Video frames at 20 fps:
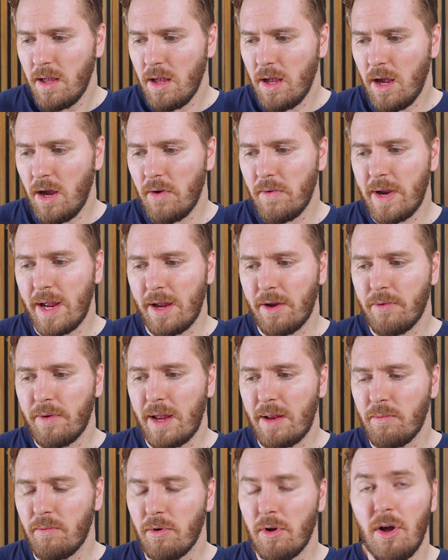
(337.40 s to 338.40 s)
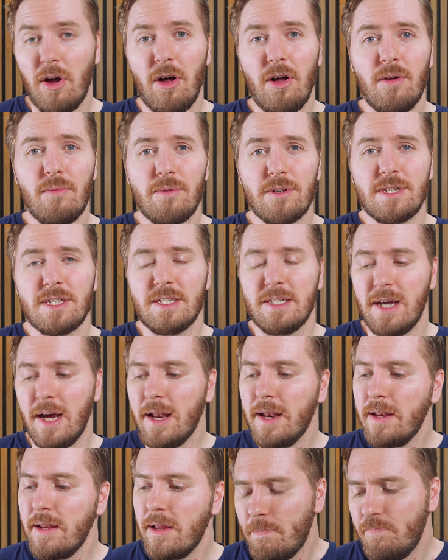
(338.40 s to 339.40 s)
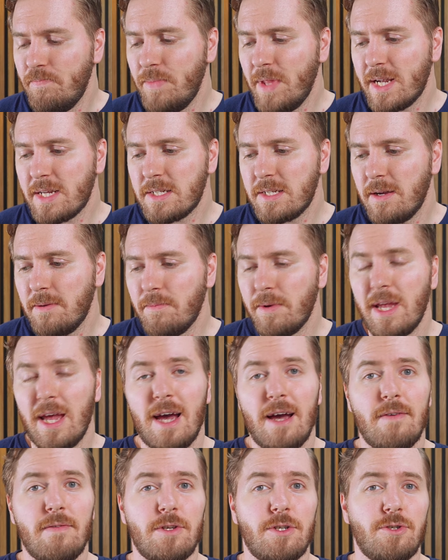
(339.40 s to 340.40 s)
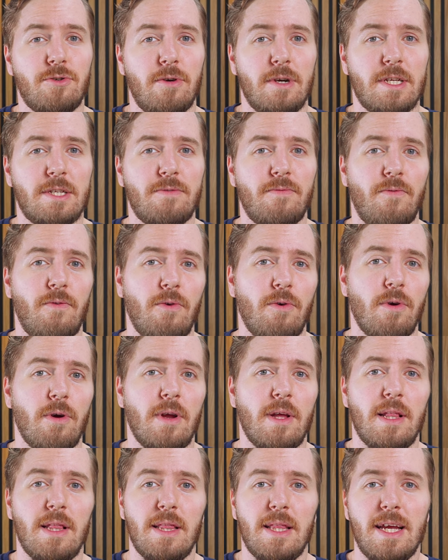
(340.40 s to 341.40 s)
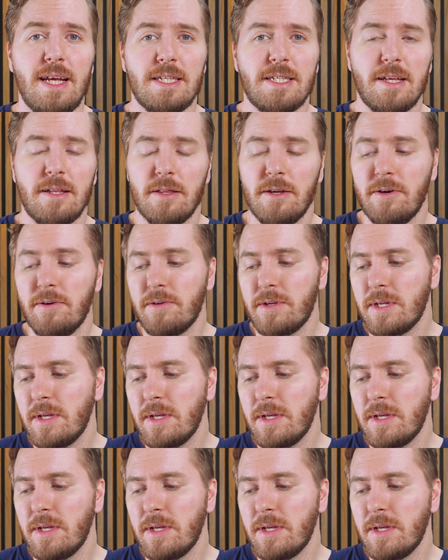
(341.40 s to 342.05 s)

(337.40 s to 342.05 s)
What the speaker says: All right, great. We're almost done. Next up, we have a choice for lazy load.